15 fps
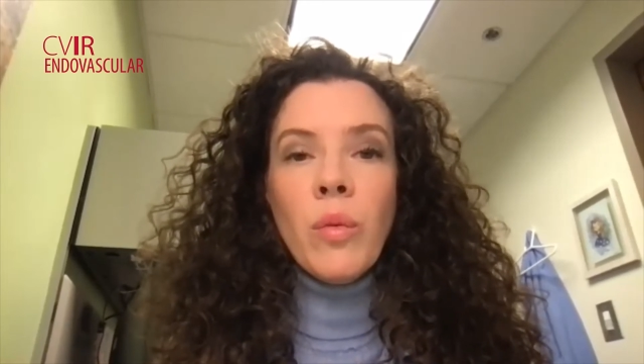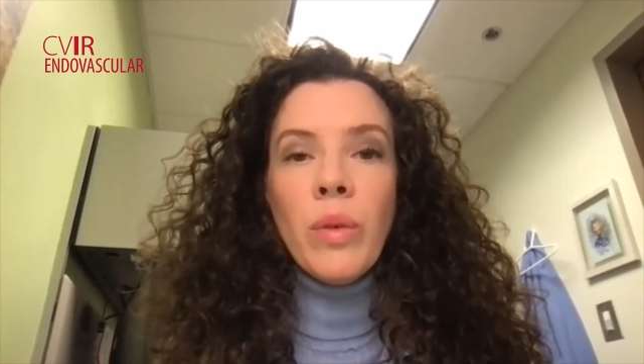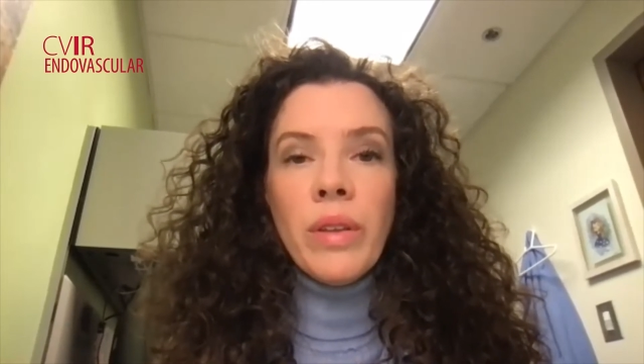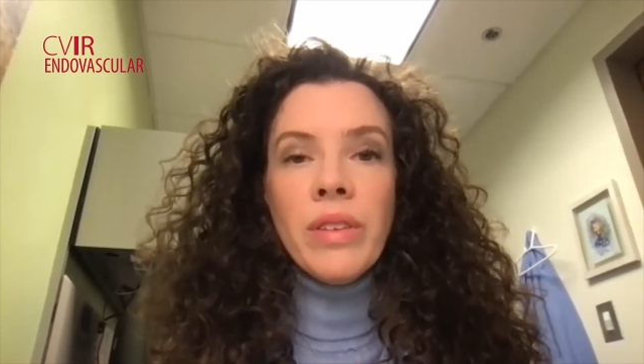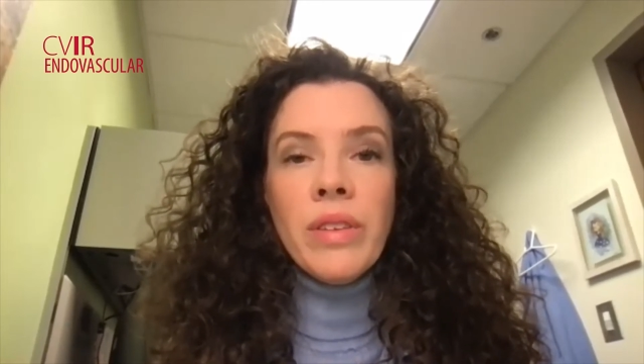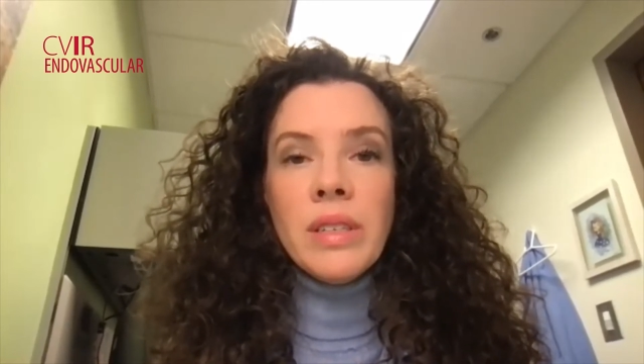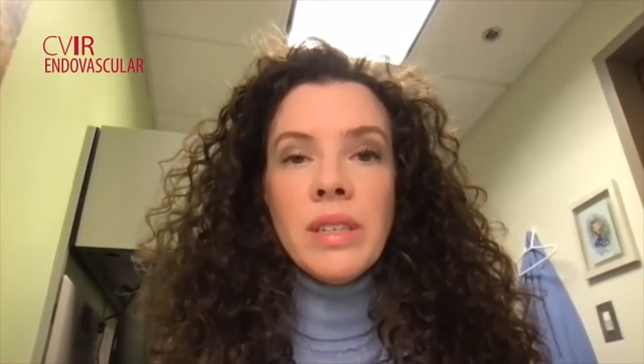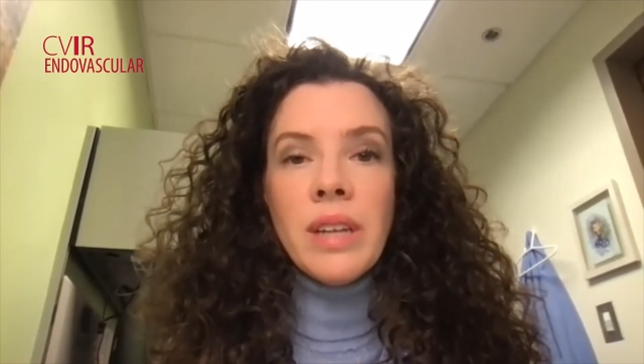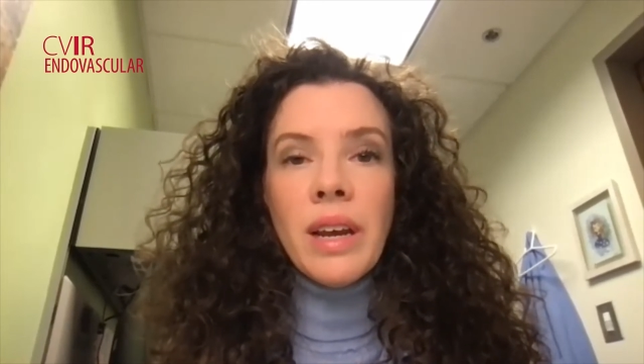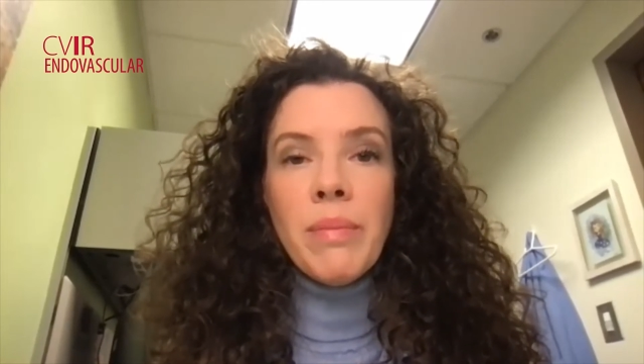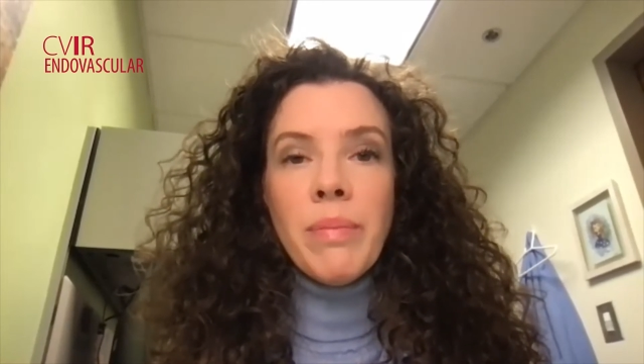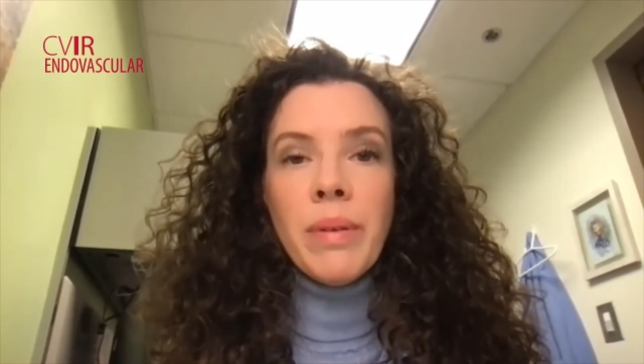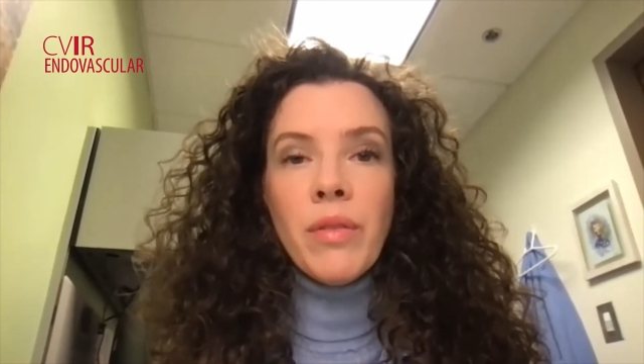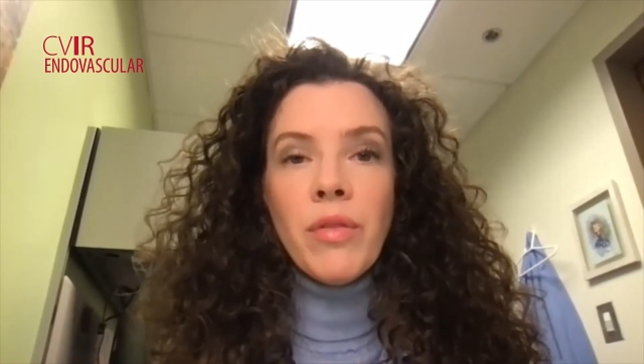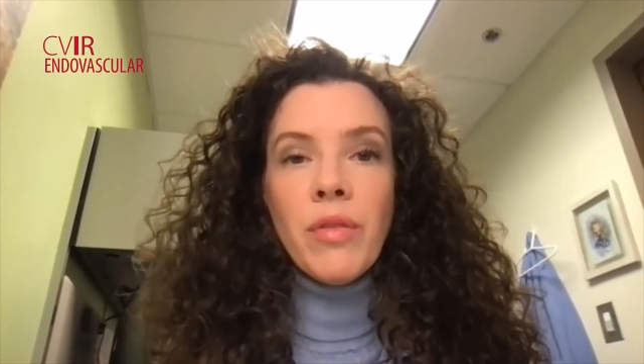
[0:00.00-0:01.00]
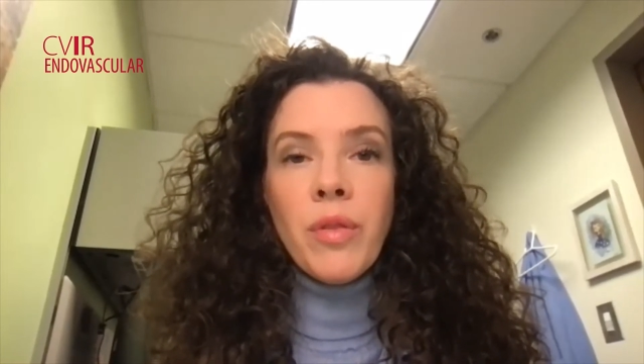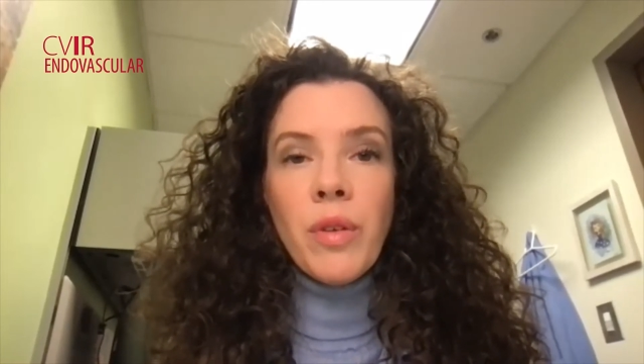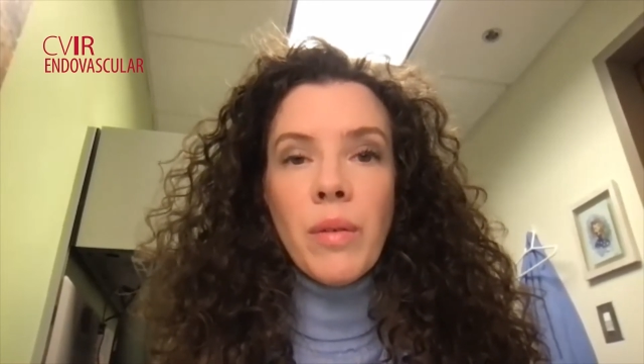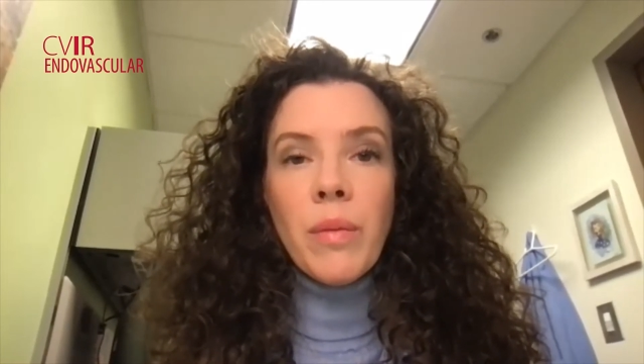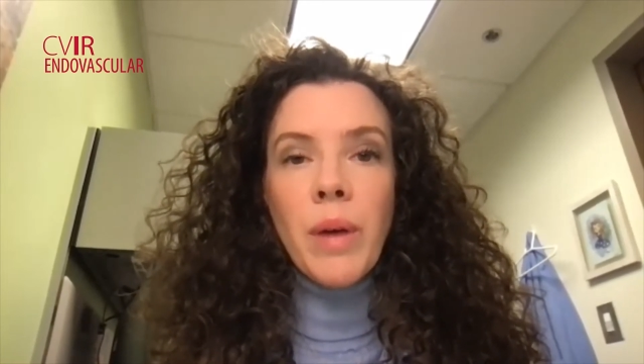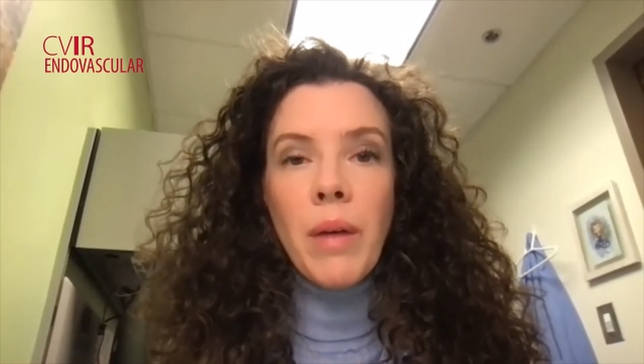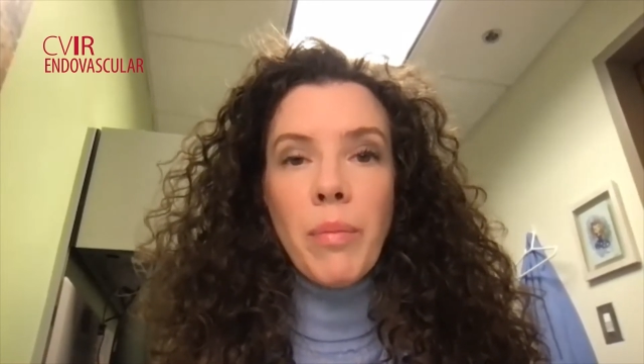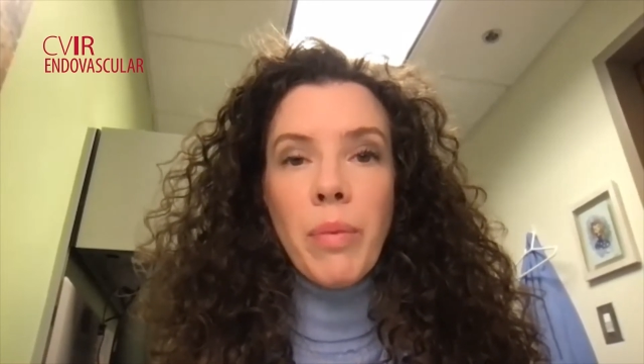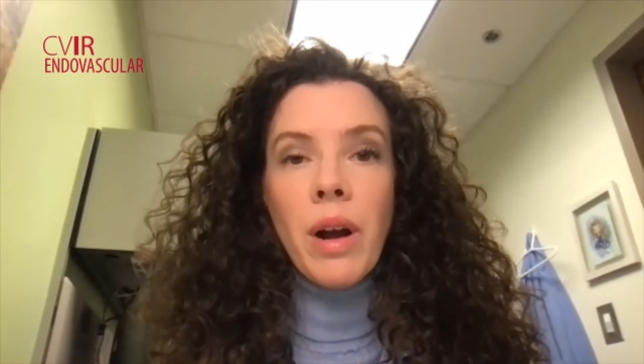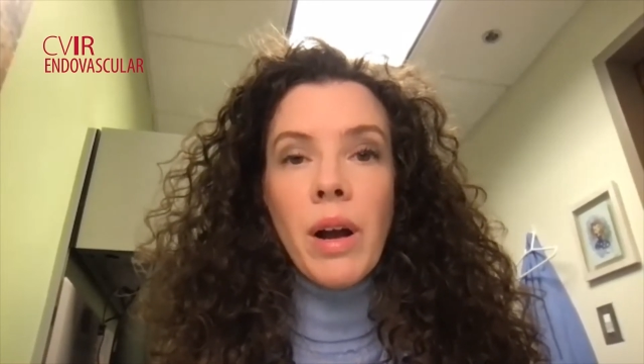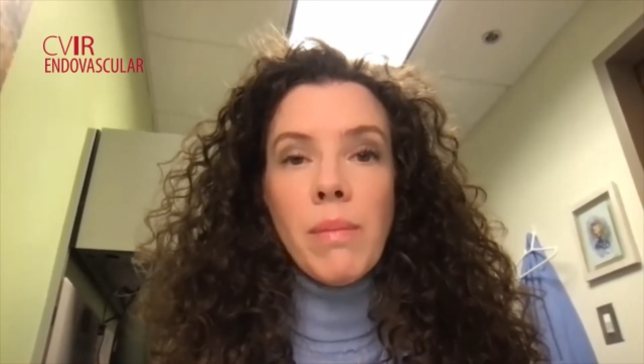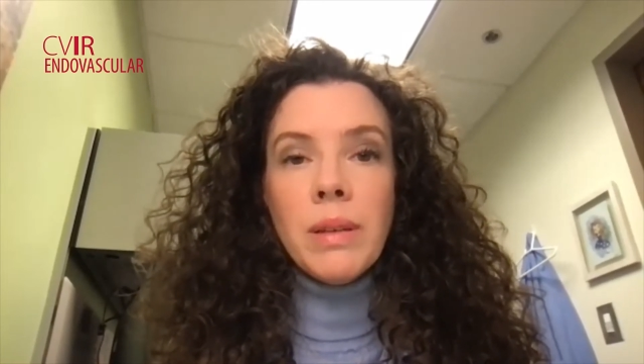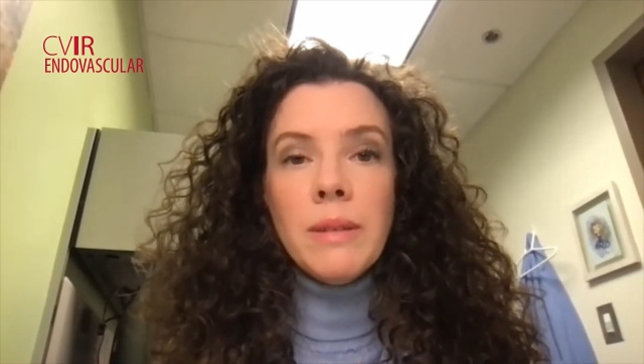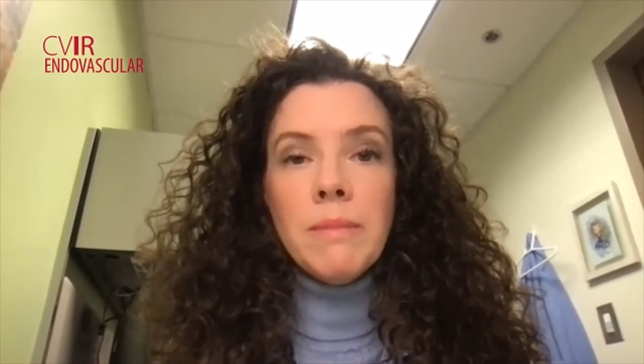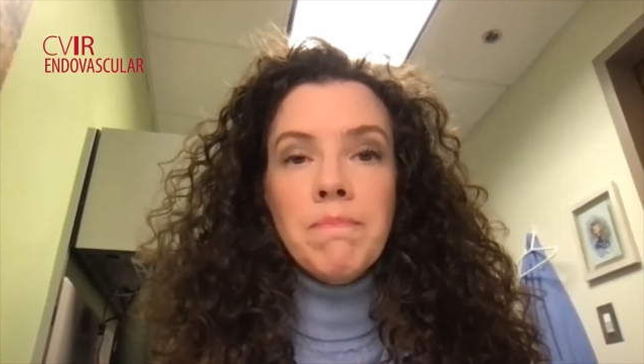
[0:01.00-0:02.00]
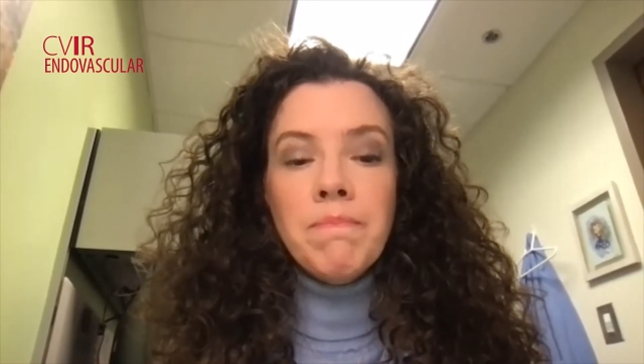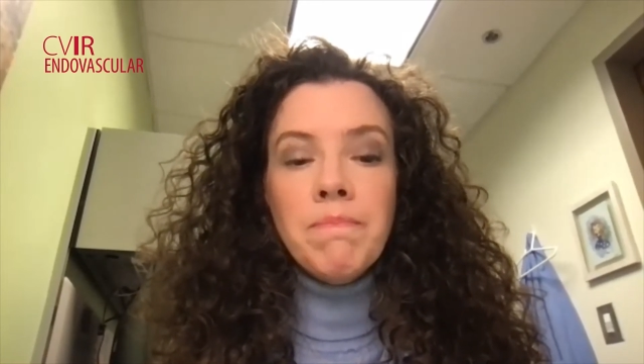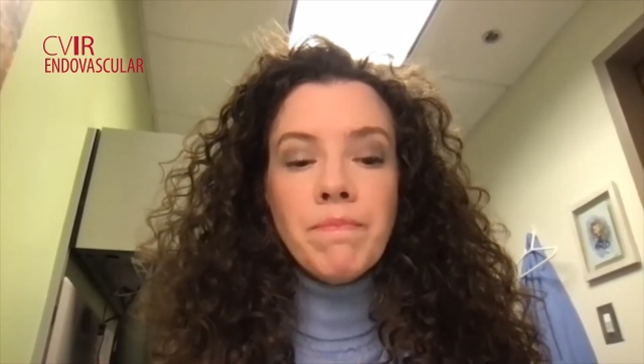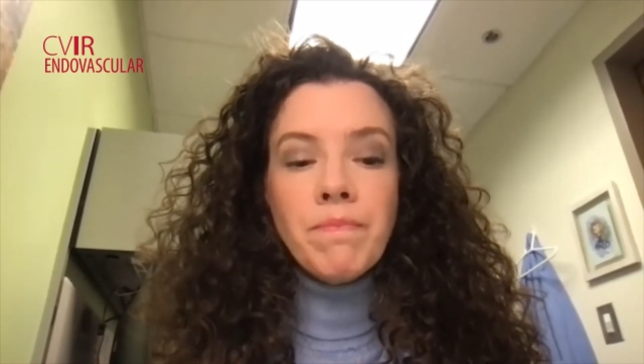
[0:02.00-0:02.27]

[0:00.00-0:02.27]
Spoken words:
with this type of a problem.